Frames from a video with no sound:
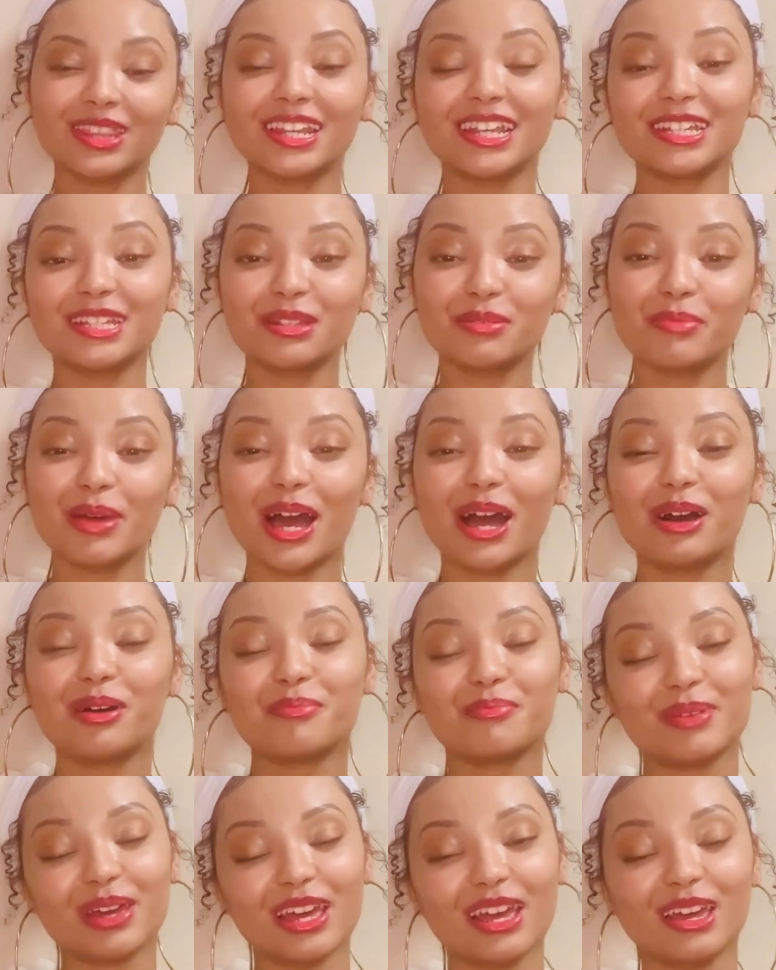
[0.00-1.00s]
This is about a
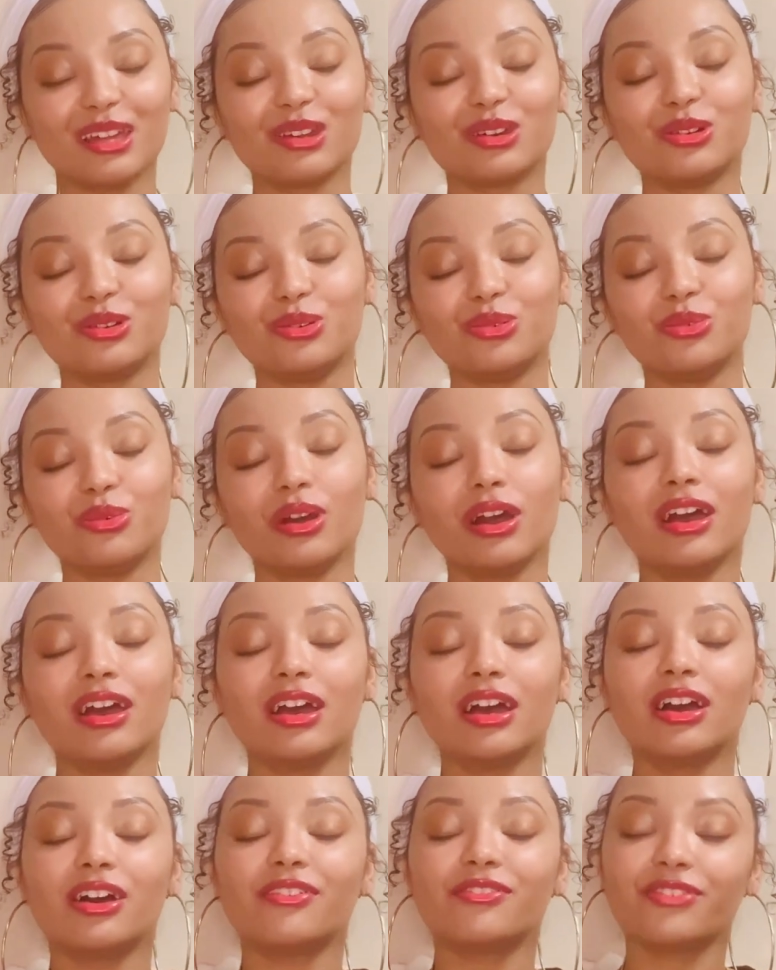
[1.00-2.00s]
man who
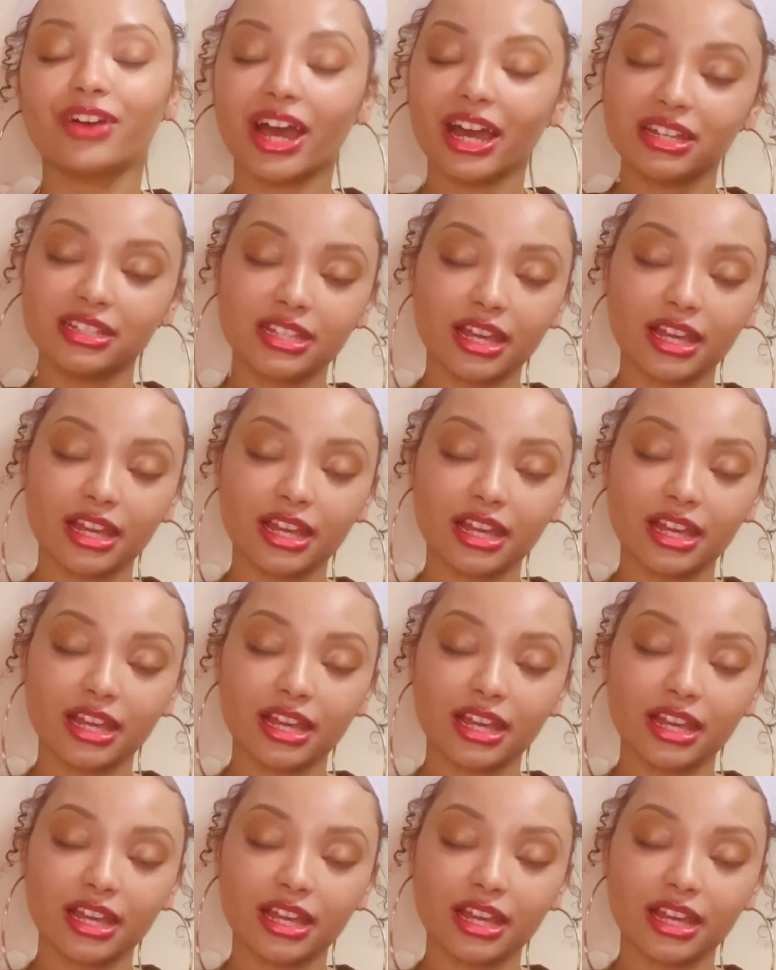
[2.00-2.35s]
finds